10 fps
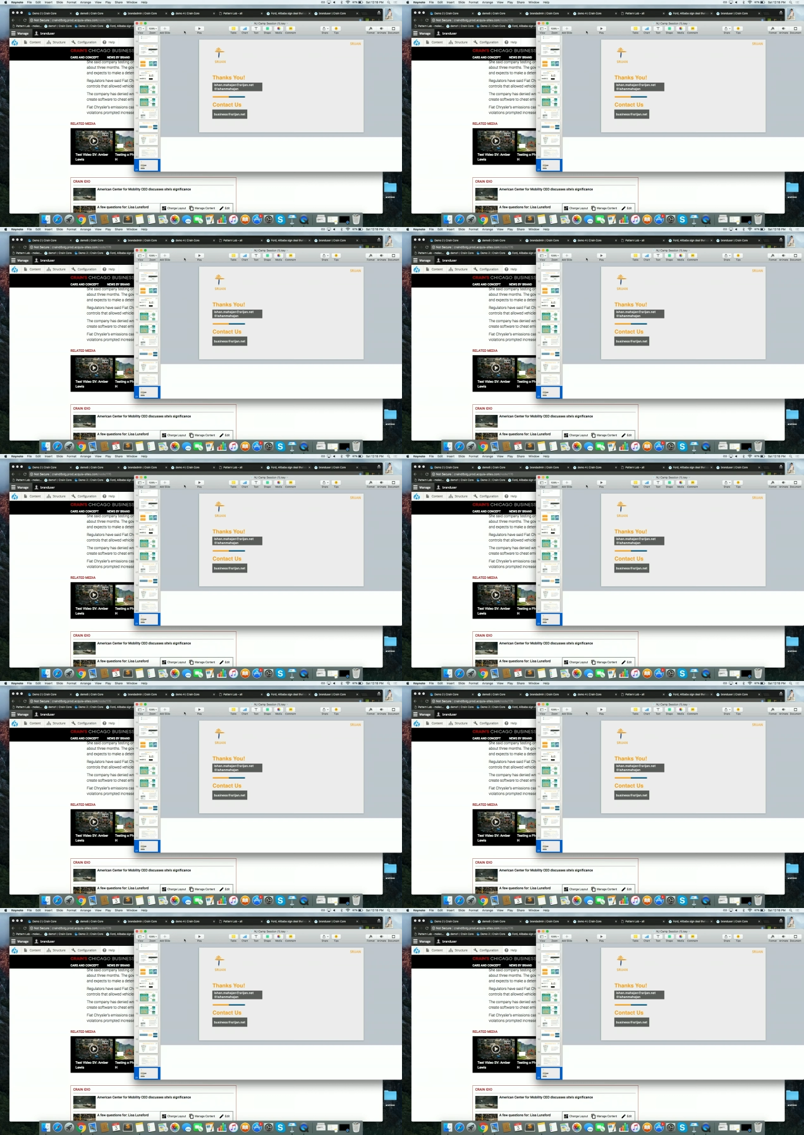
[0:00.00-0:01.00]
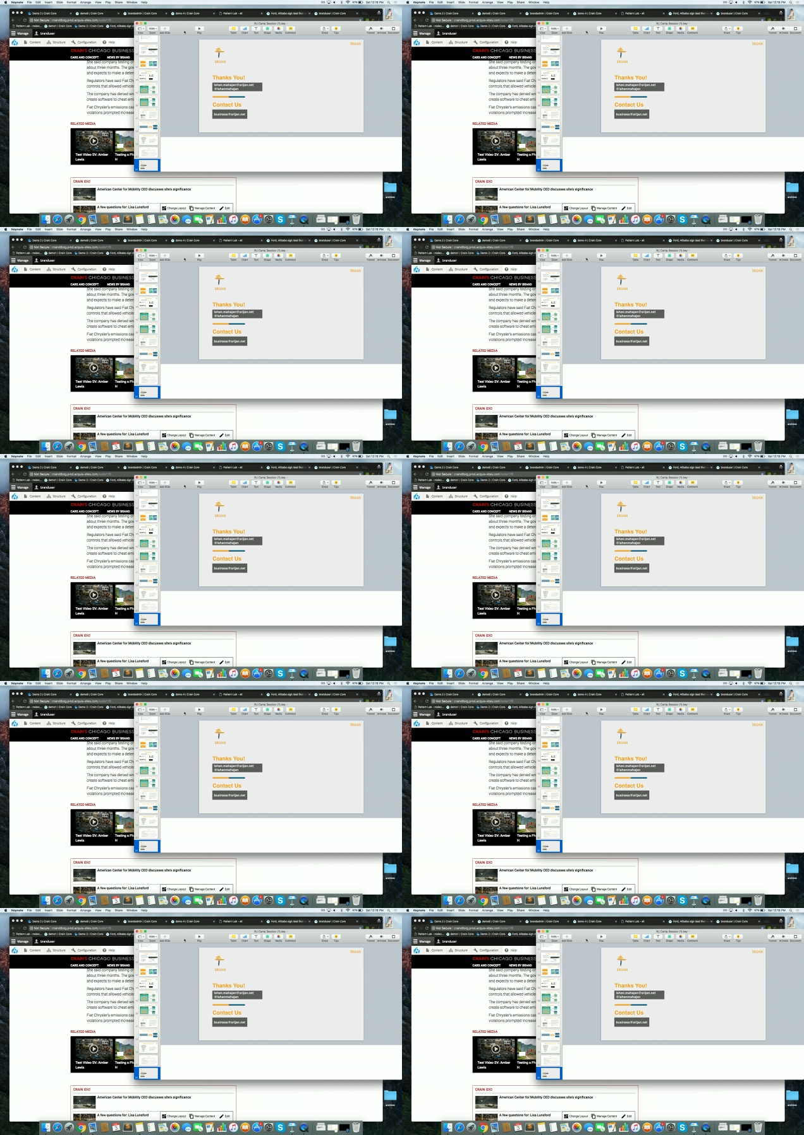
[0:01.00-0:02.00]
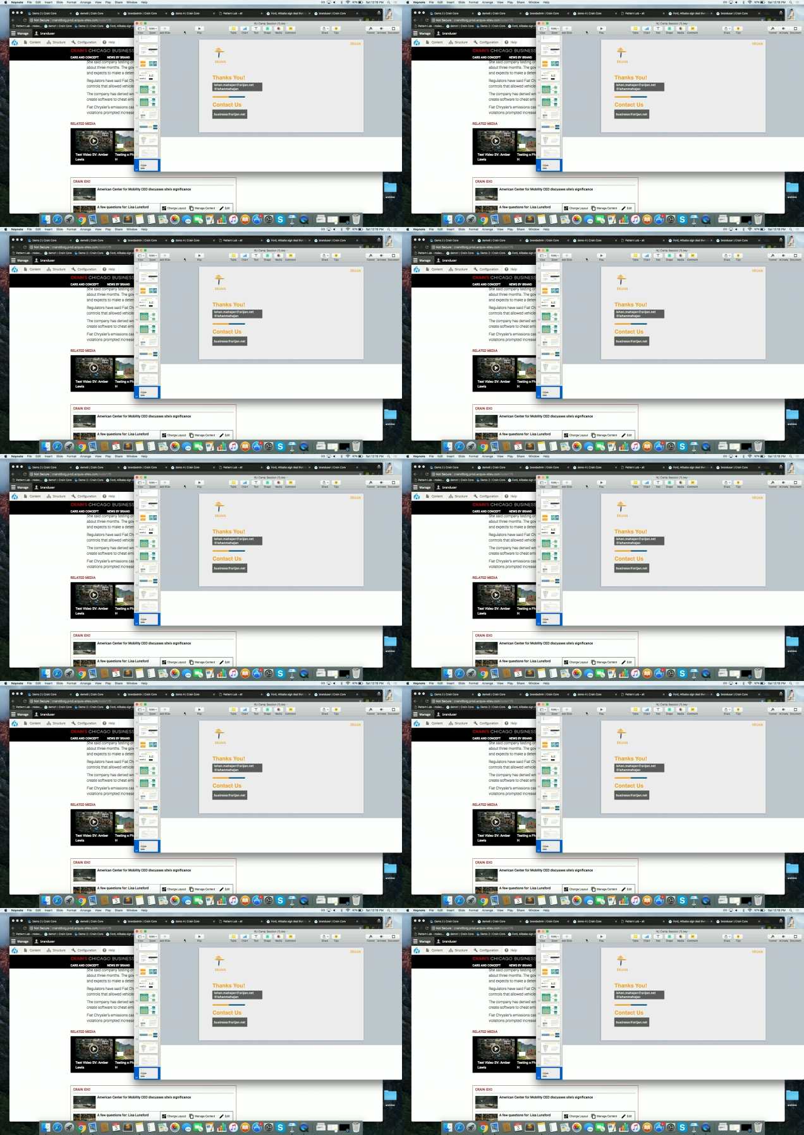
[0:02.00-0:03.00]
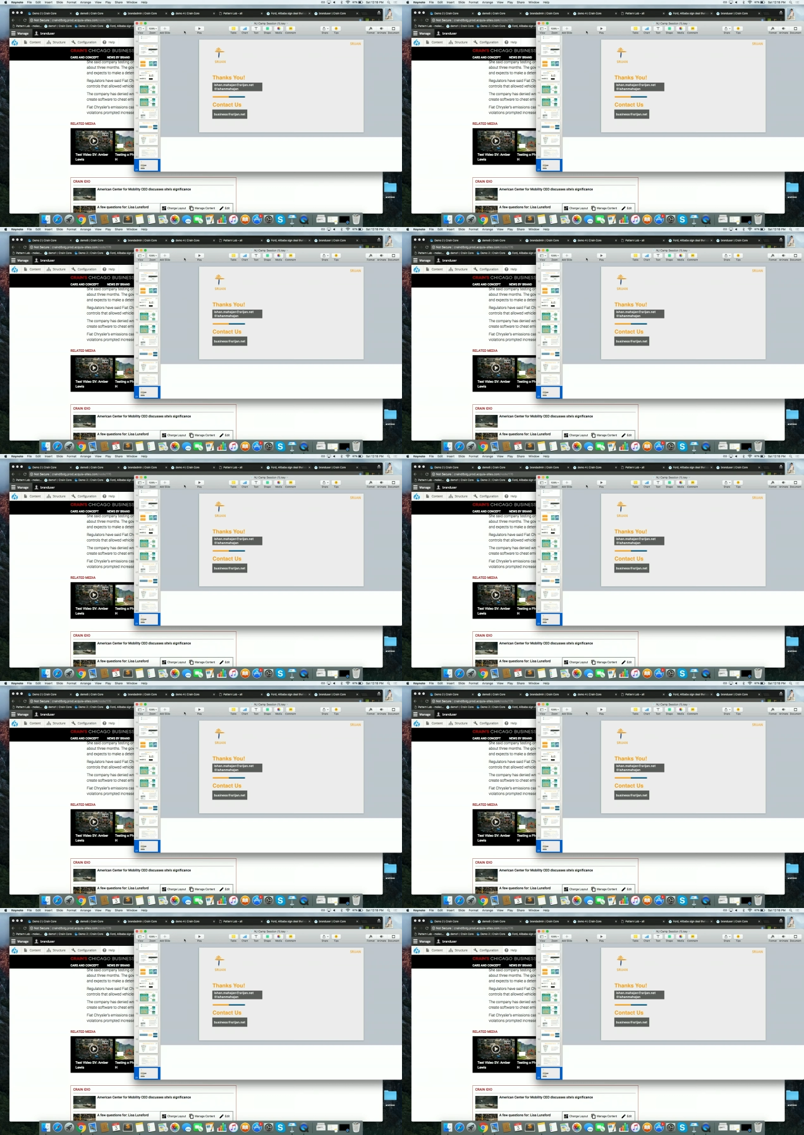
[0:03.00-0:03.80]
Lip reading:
No face is visible, so there are no lips to read.